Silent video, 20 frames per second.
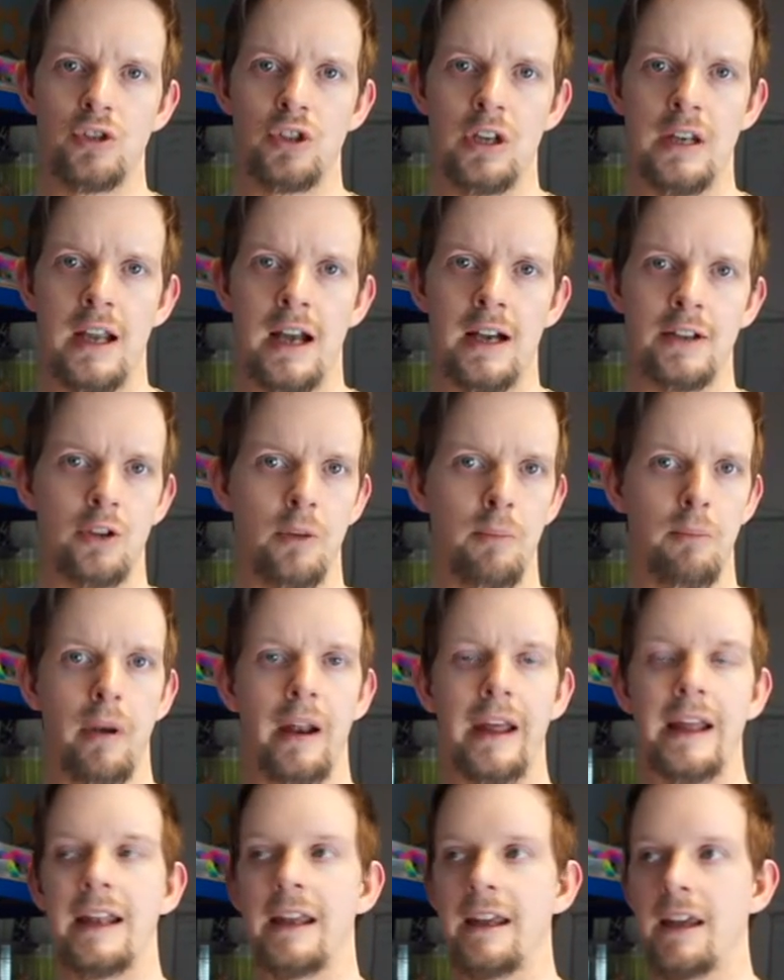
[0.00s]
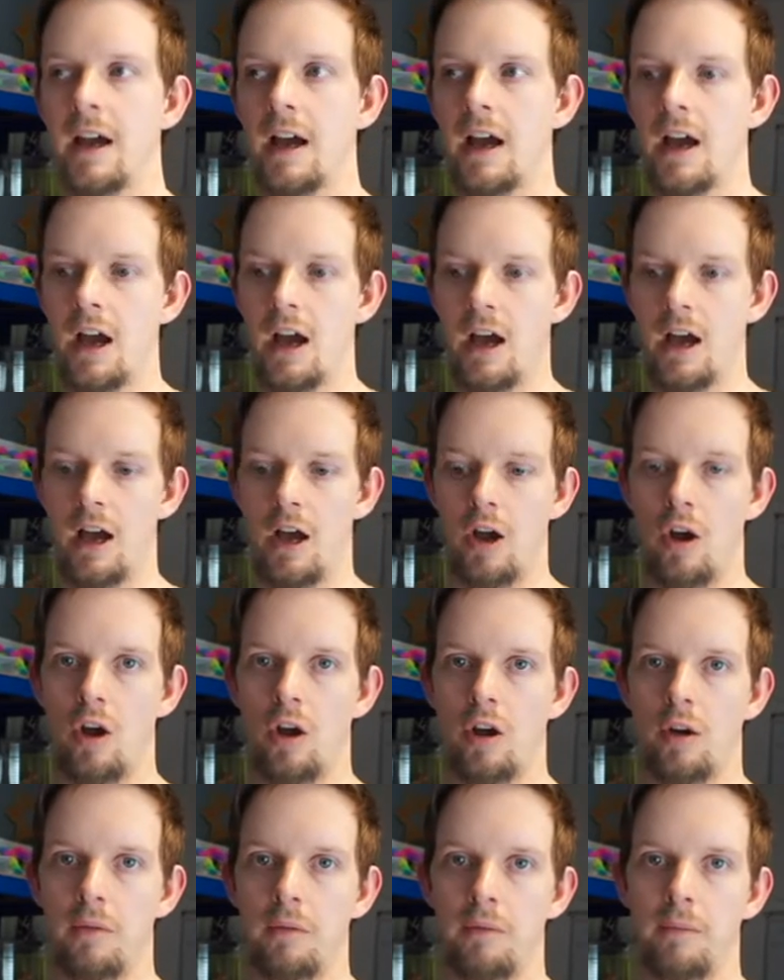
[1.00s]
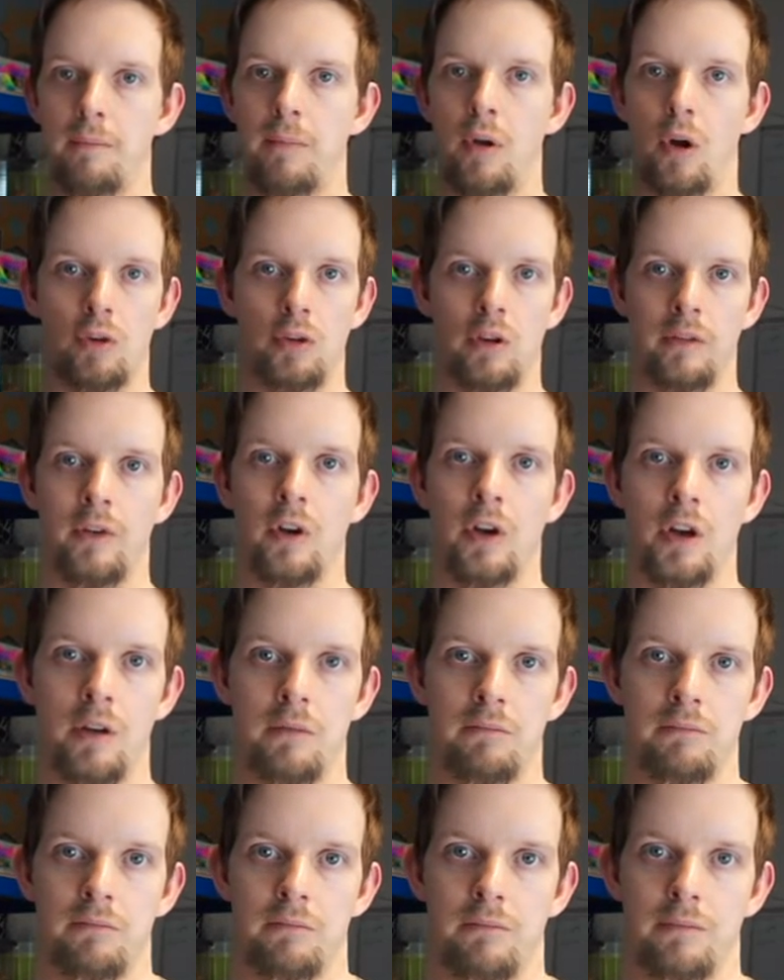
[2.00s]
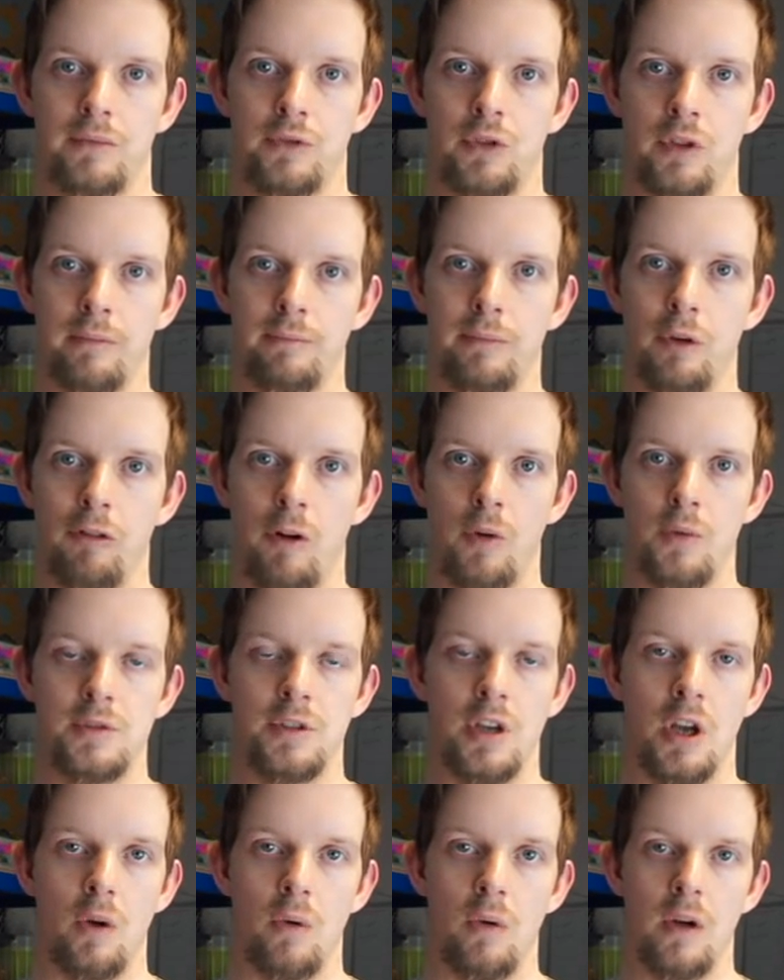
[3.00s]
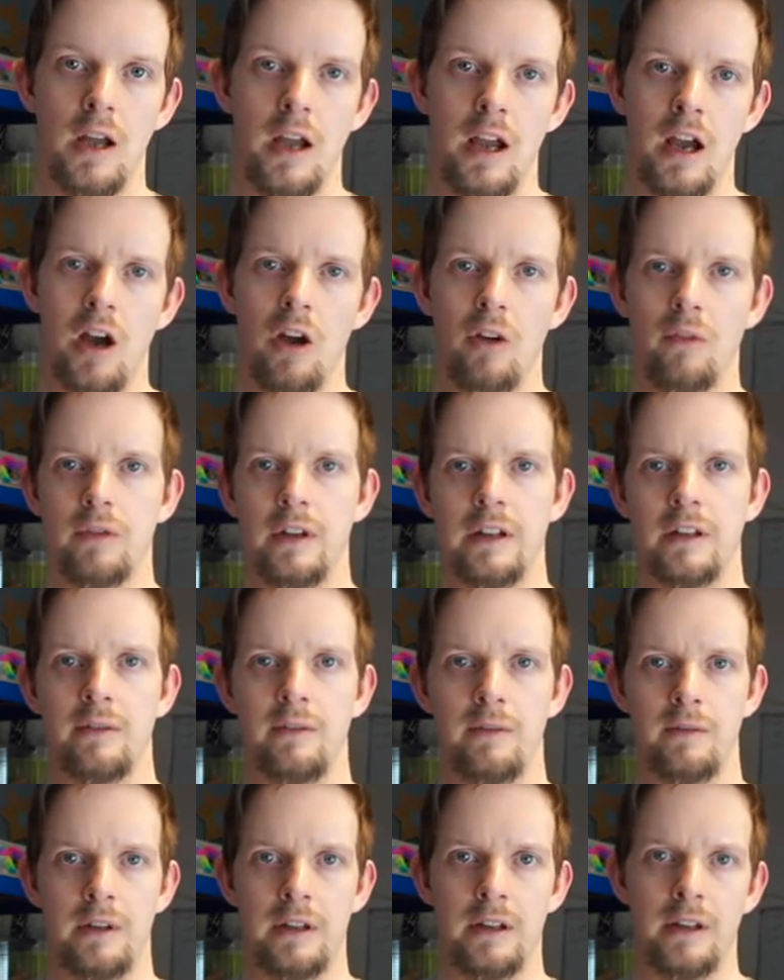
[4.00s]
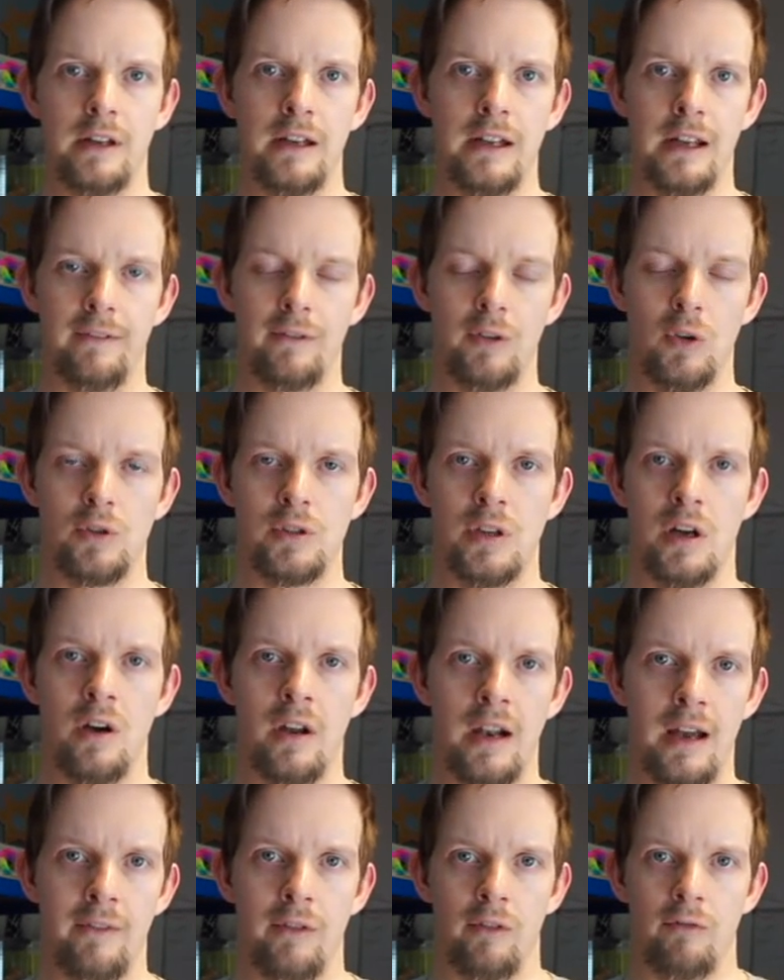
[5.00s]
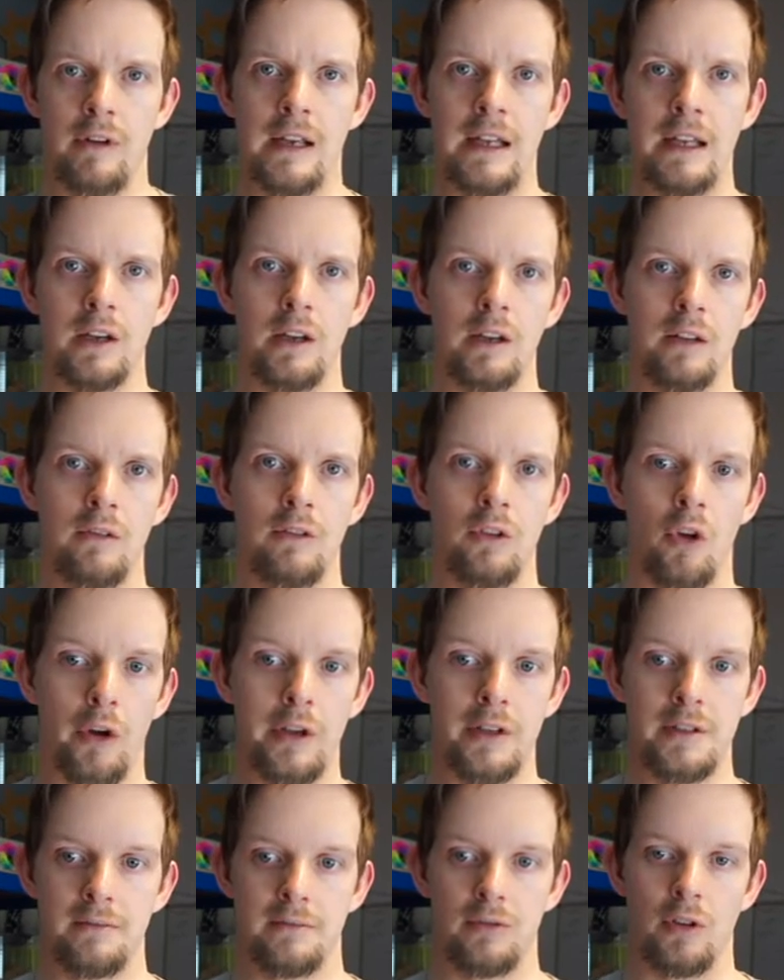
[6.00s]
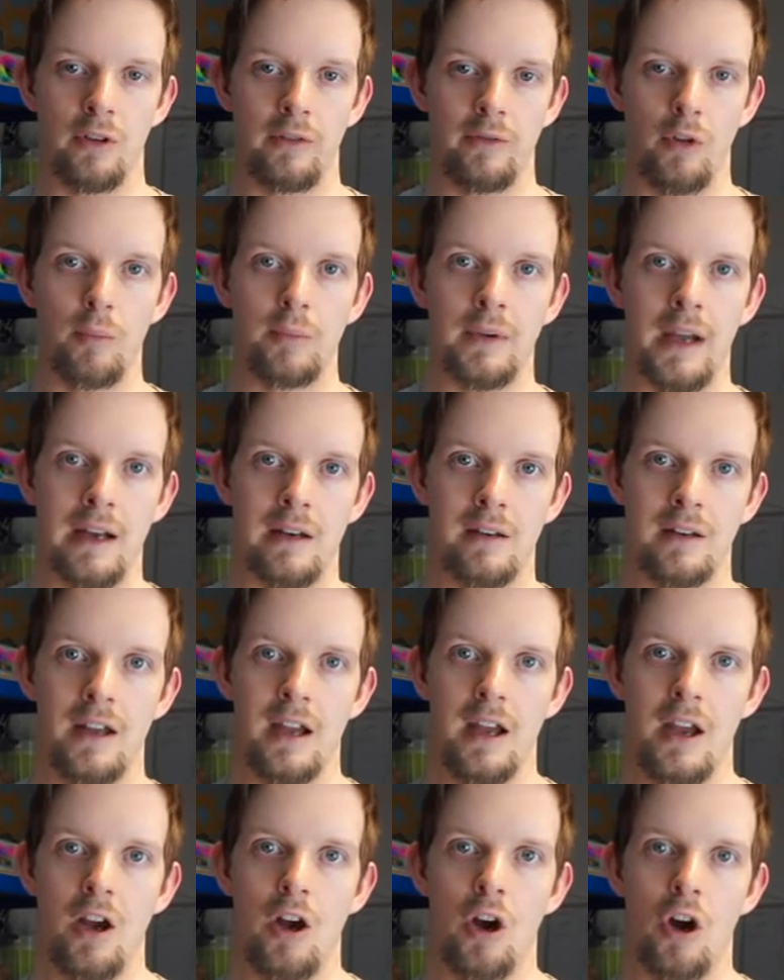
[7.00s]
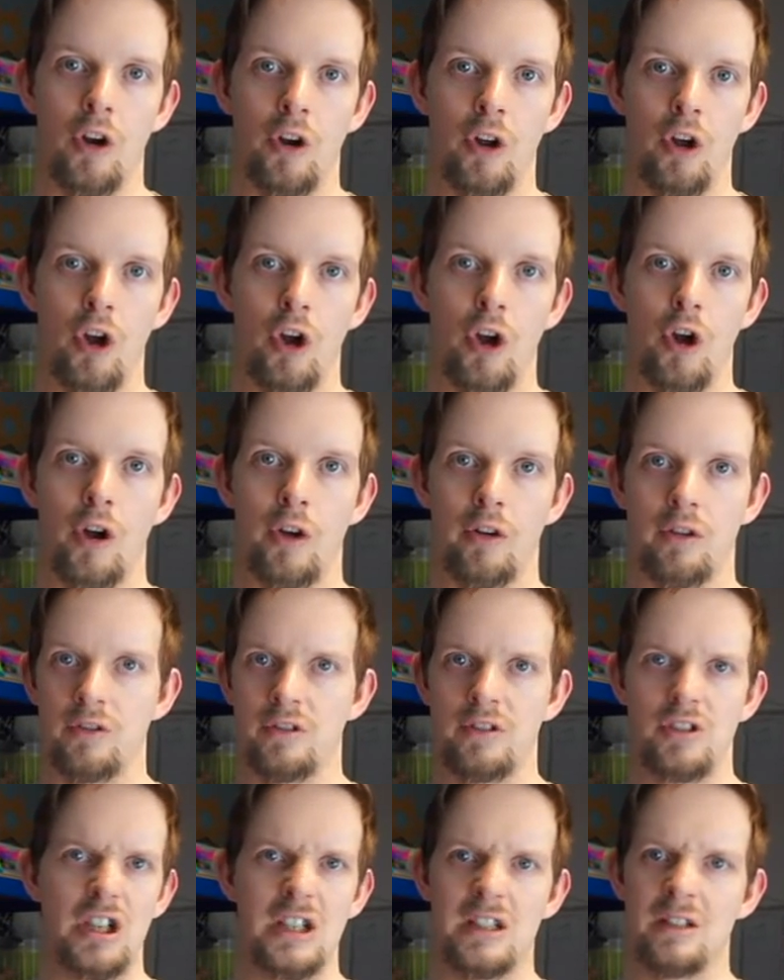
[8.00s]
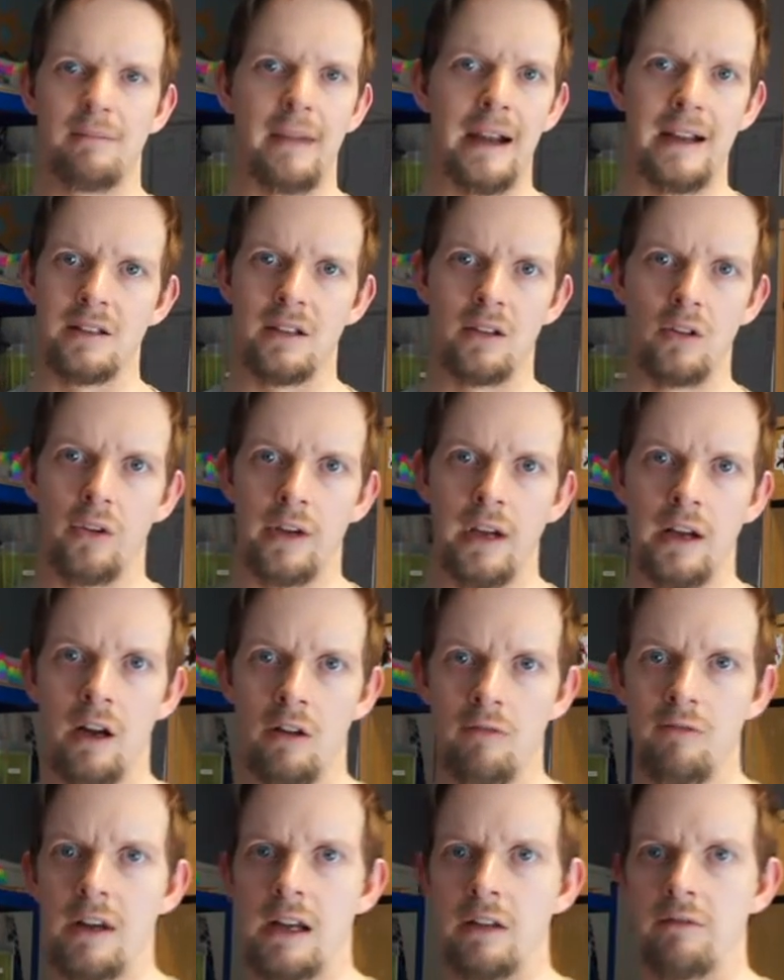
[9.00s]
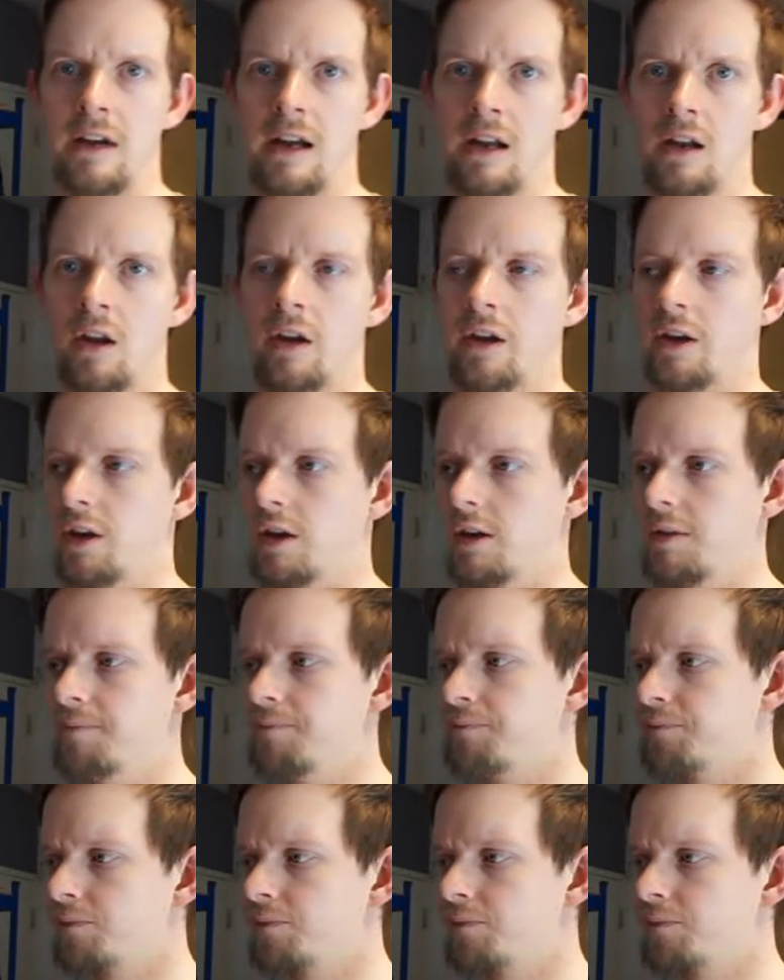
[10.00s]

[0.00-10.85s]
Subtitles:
She has completely blocked off her sort of burrow, so hopefully in the near future I'll have a really nice sort of update on her, because she's amazing looking. I really, really like her.